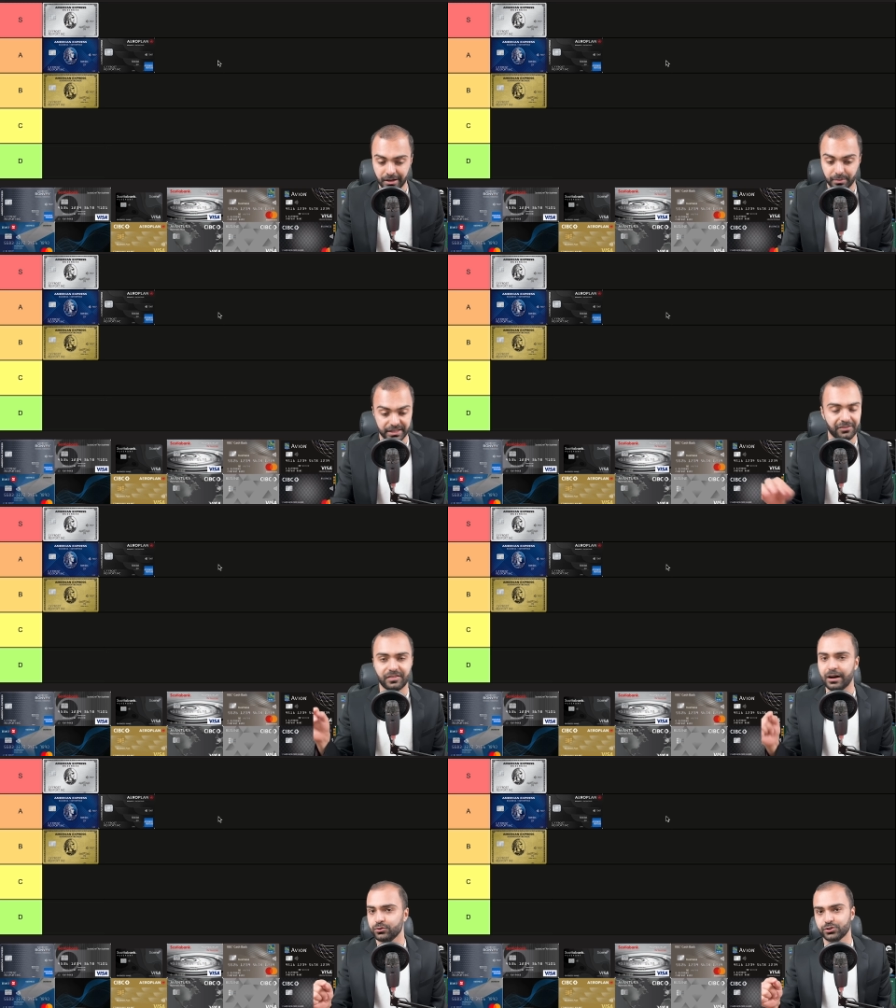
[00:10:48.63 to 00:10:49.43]
But that
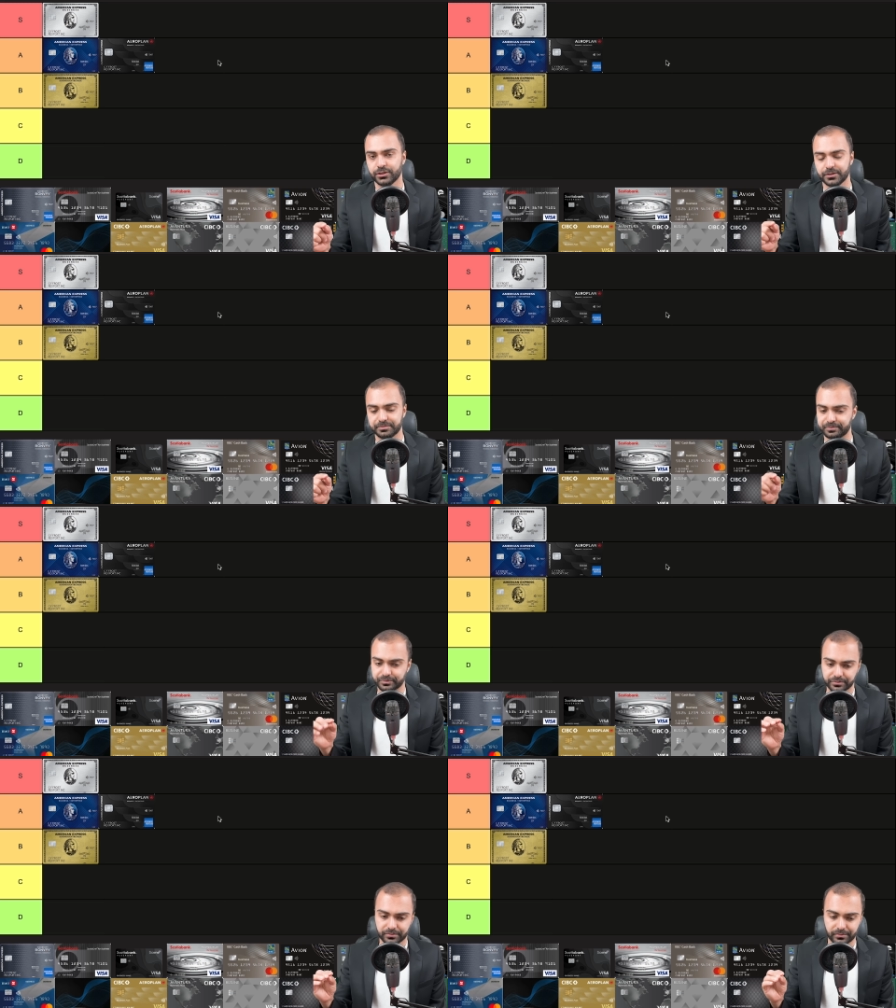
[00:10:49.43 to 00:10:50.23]
voucher
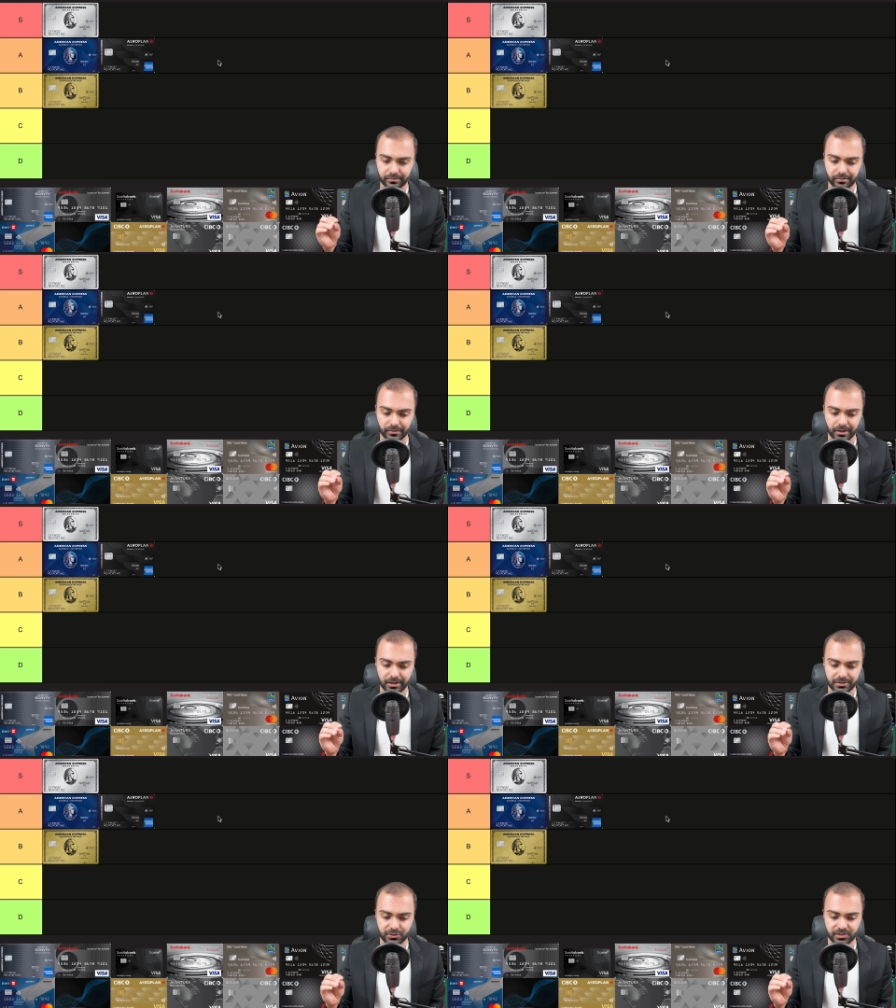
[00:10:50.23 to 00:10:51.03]

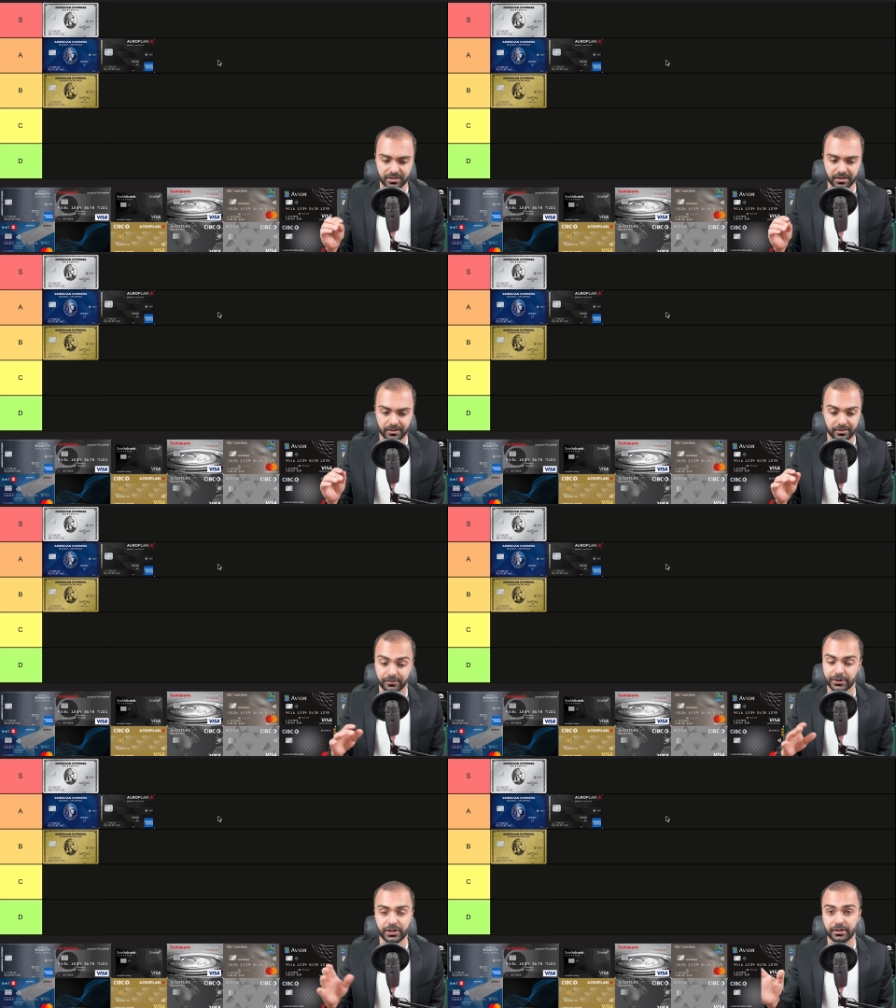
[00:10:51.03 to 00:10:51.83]
is just a
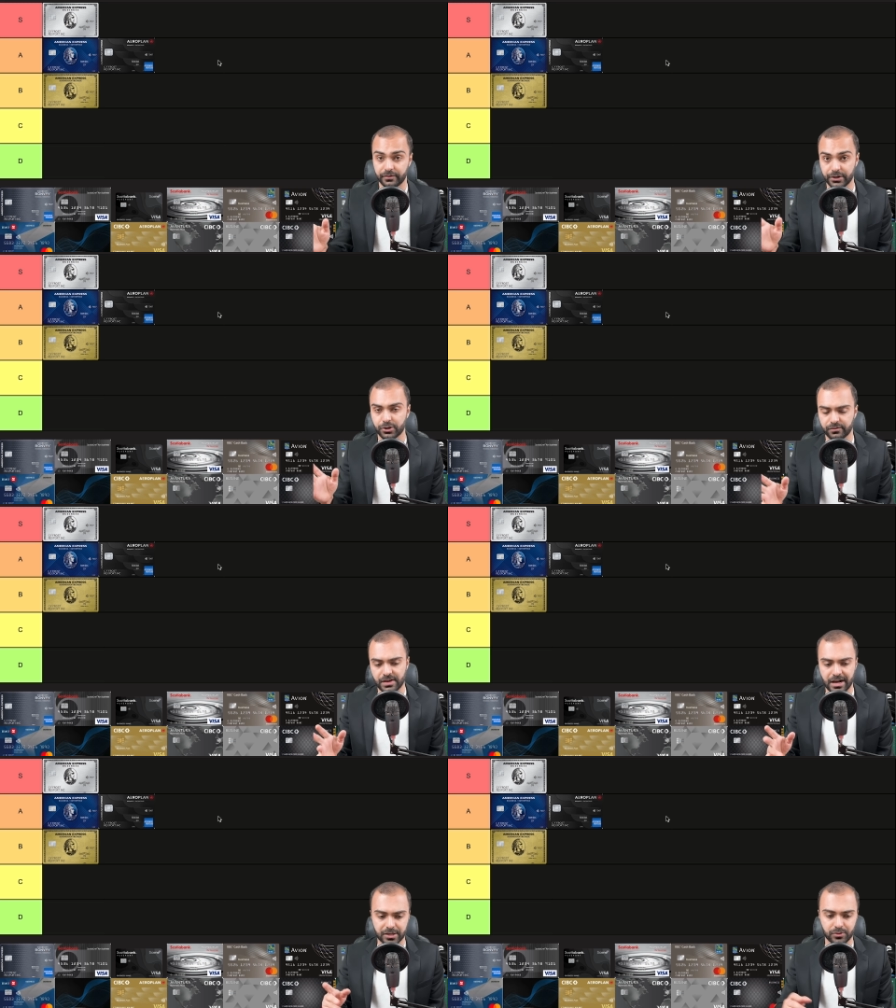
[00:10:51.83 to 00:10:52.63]
very, very good
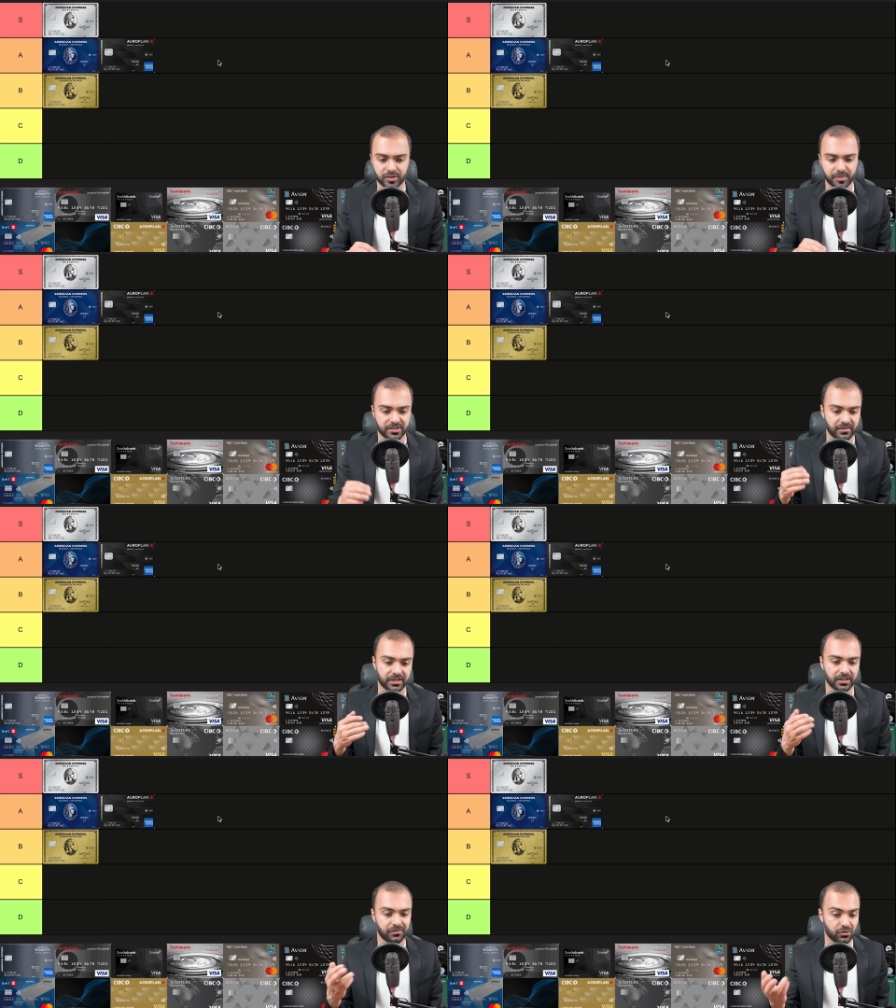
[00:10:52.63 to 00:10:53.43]
value,
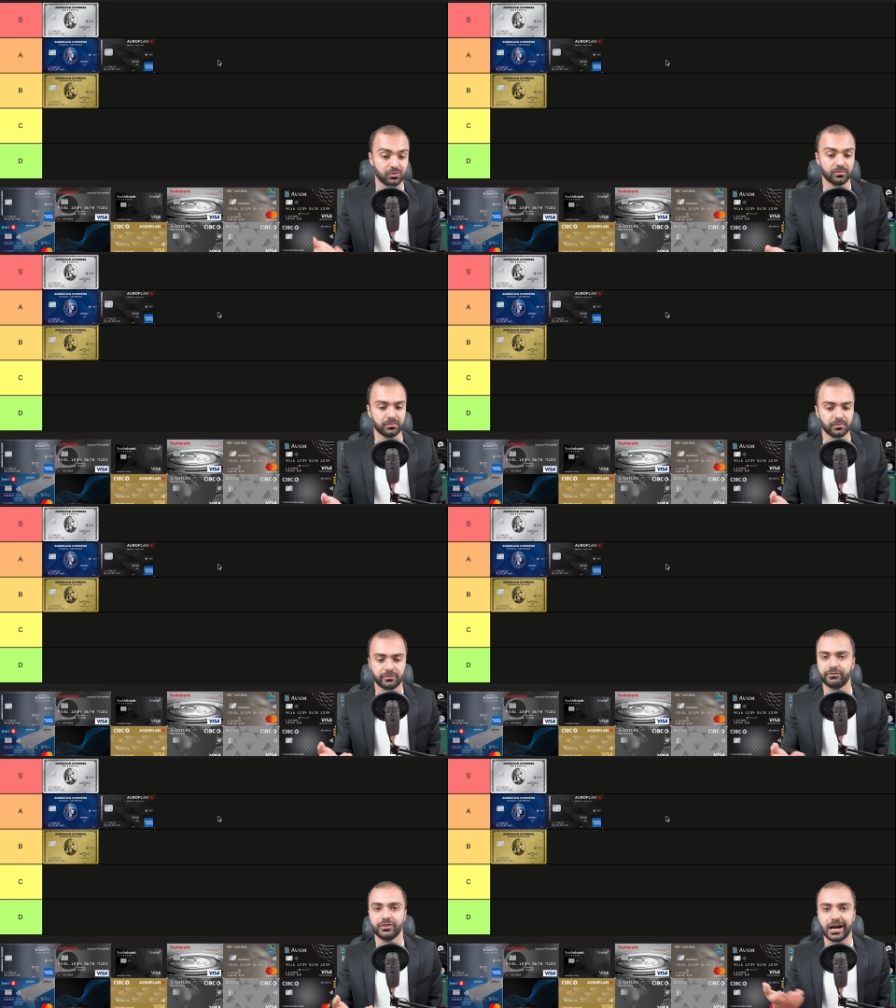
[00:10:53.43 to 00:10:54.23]
specifically if you
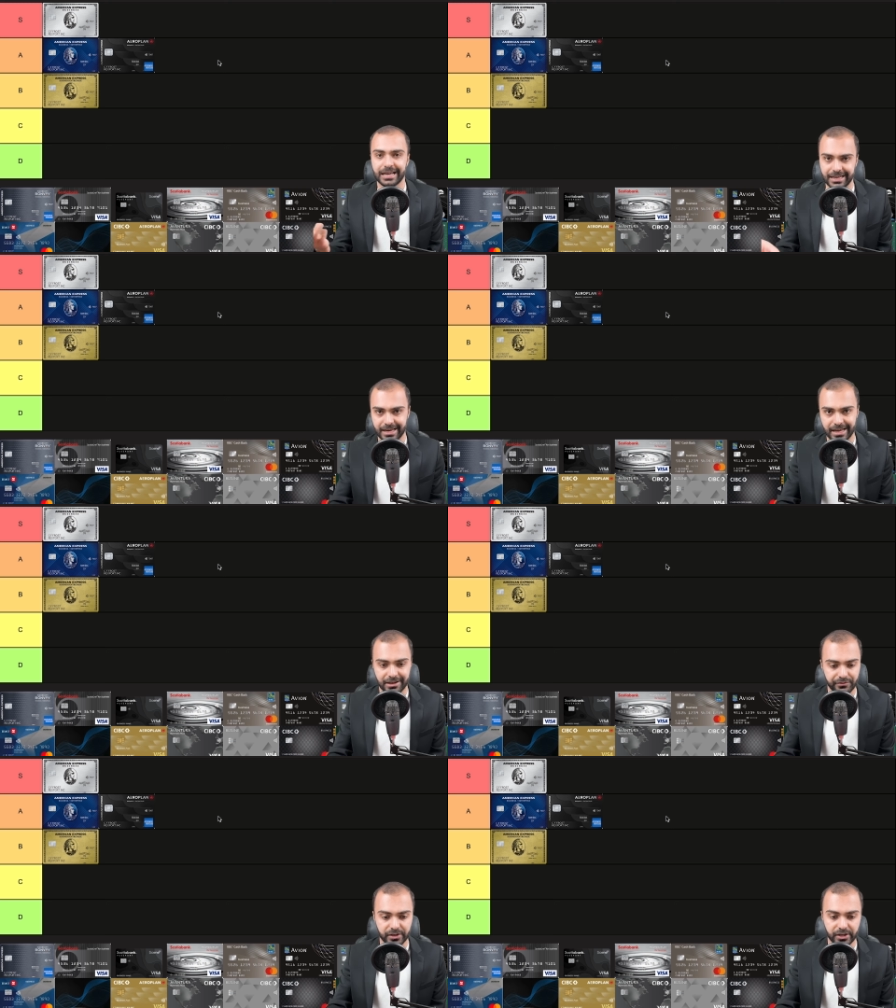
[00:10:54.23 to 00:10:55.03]
fly
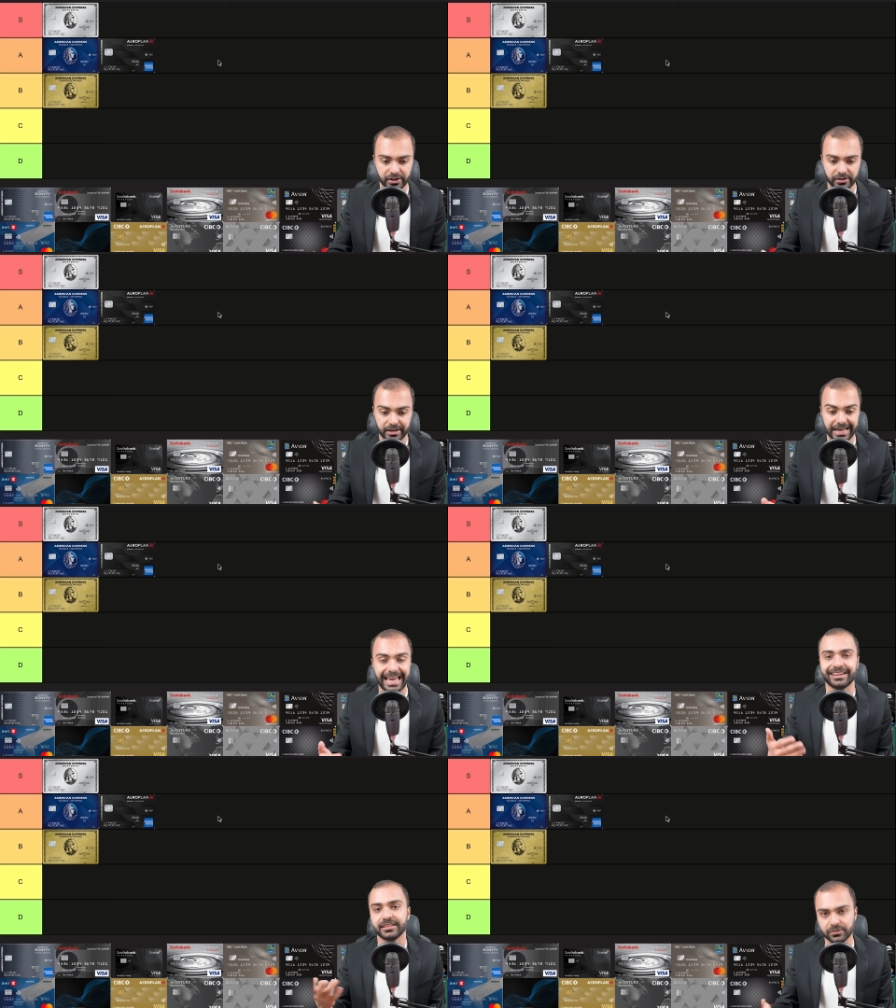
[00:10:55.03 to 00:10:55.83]
every year
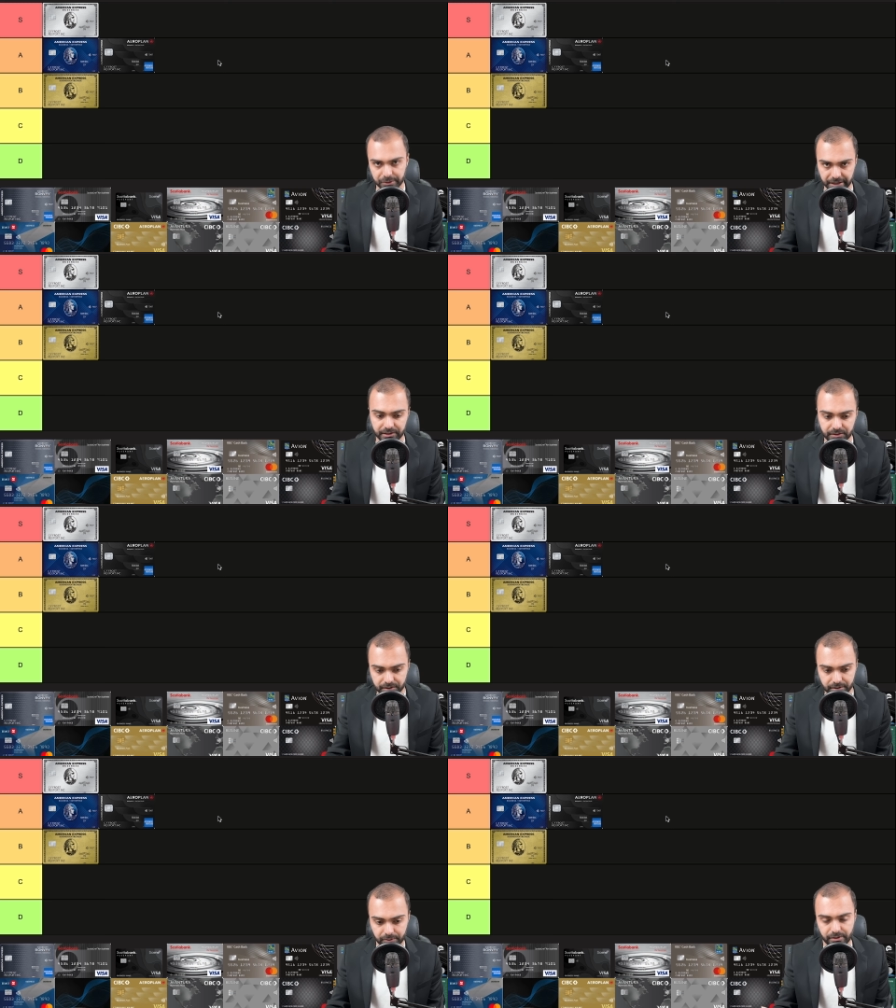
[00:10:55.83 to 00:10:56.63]

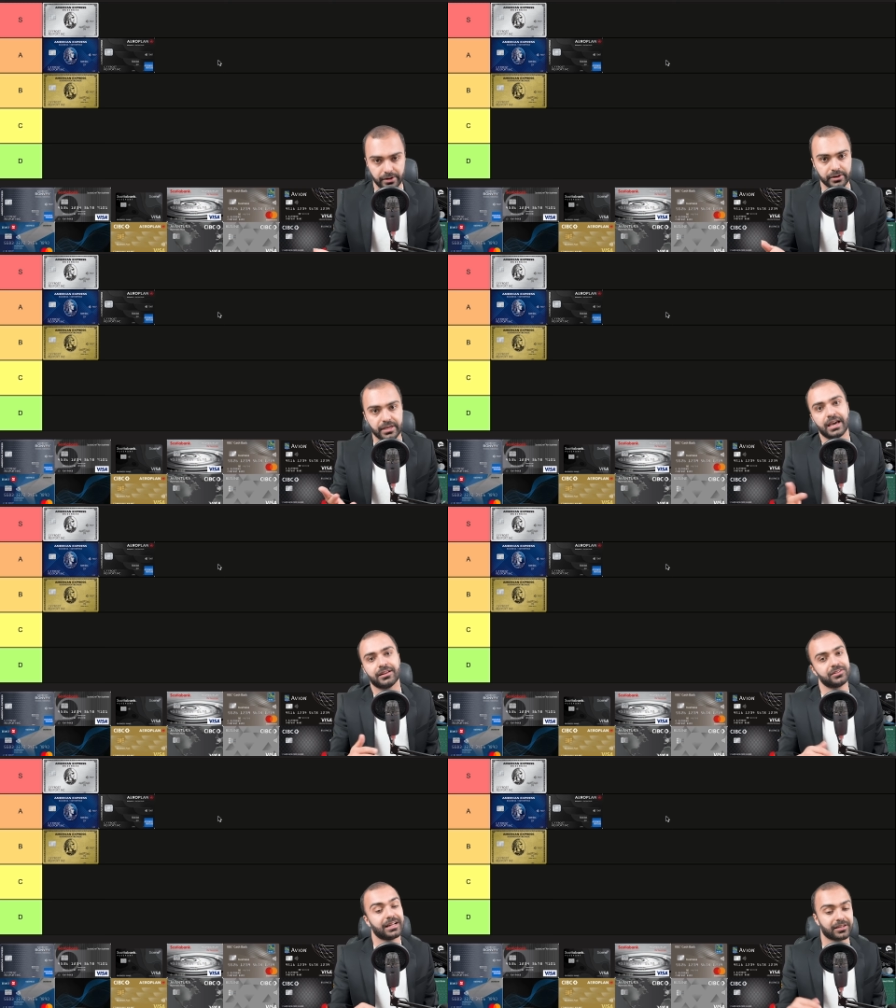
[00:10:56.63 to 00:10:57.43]
anyways with Air
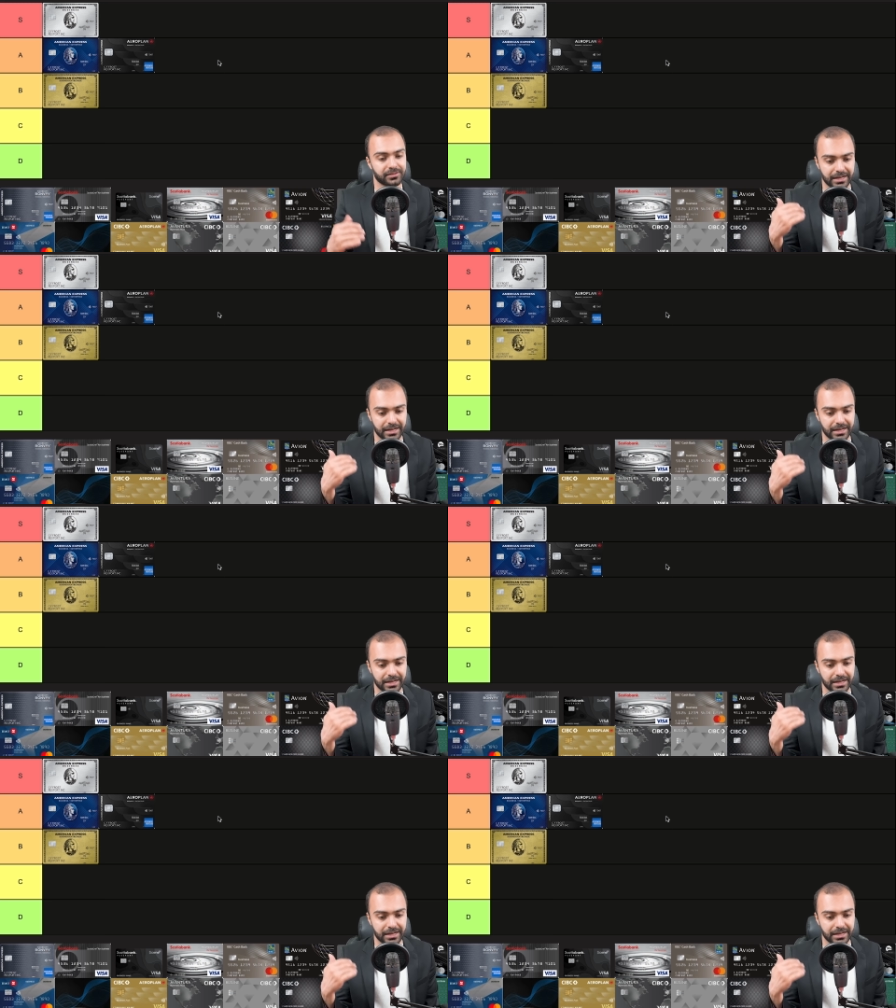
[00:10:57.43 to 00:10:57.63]
Canada.